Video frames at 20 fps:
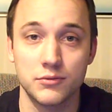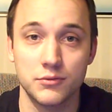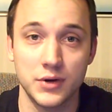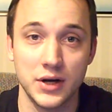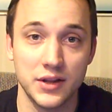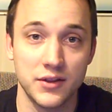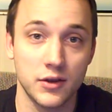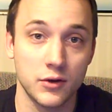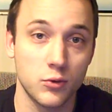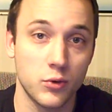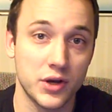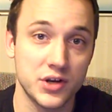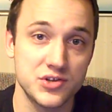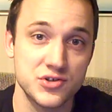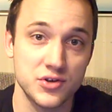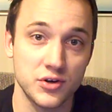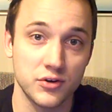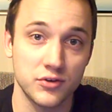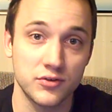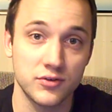read the
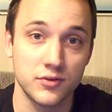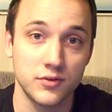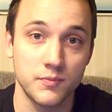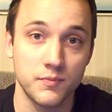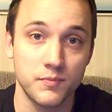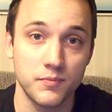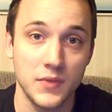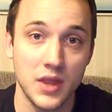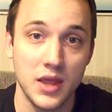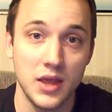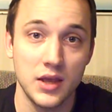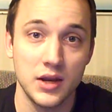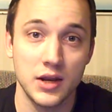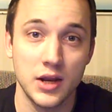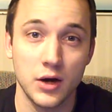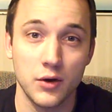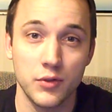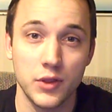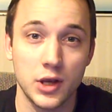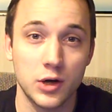questions.
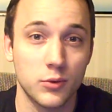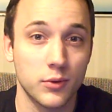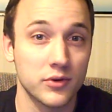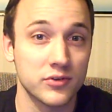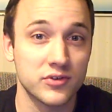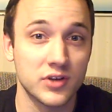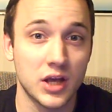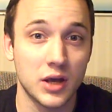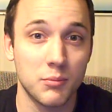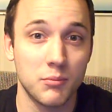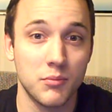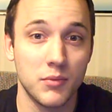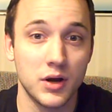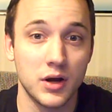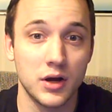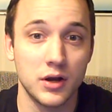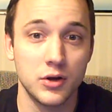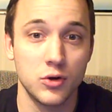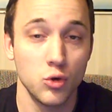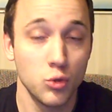Now there were some
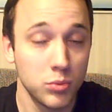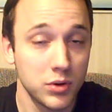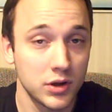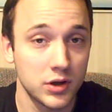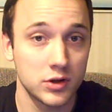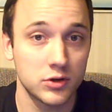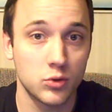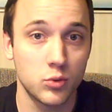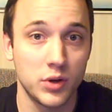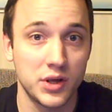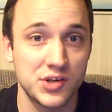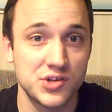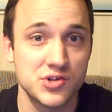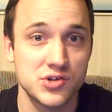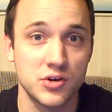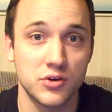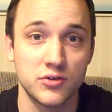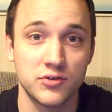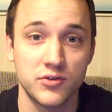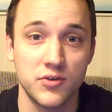duplicate
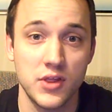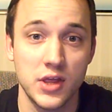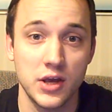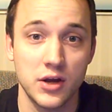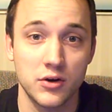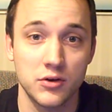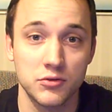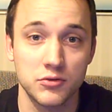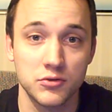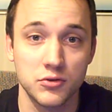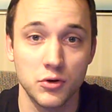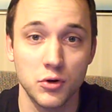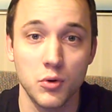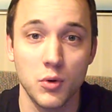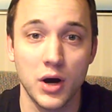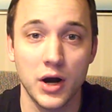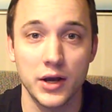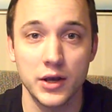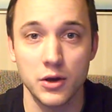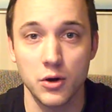questions there, so
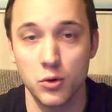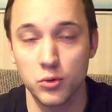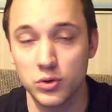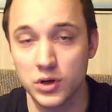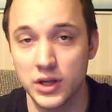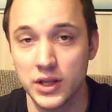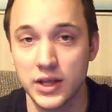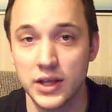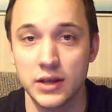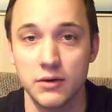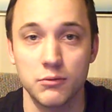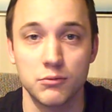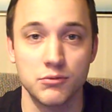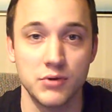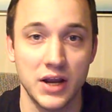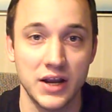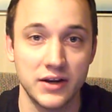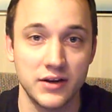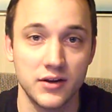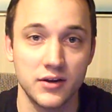I only
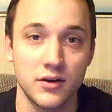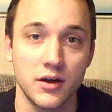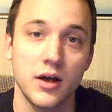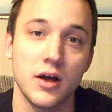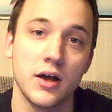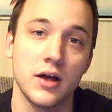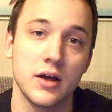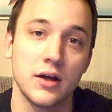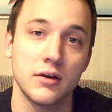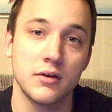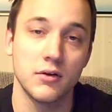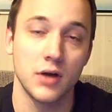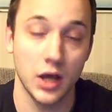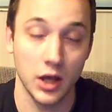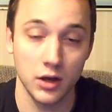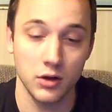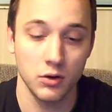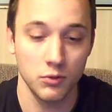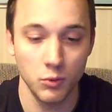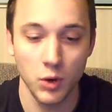read.
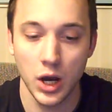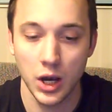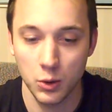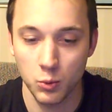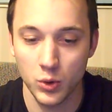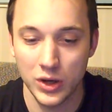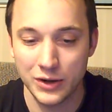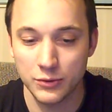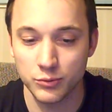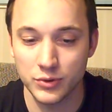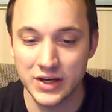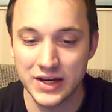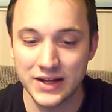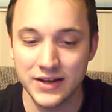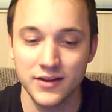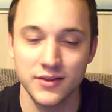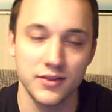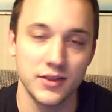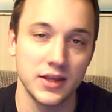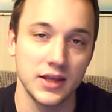I will
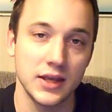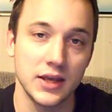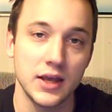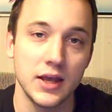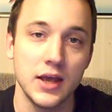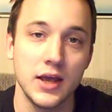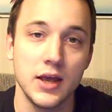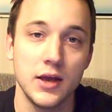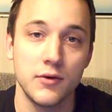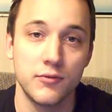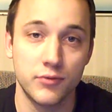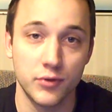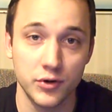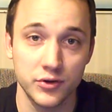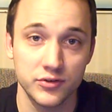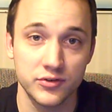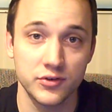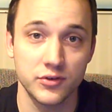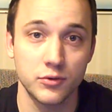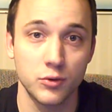read the
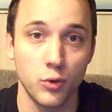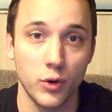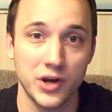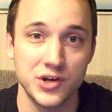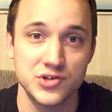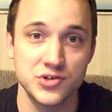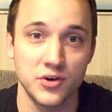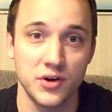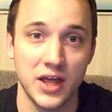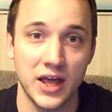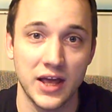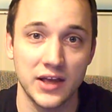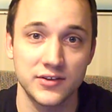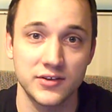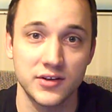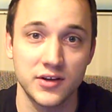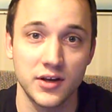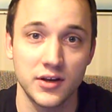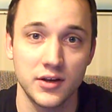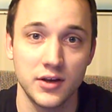first question
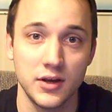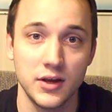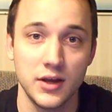asked,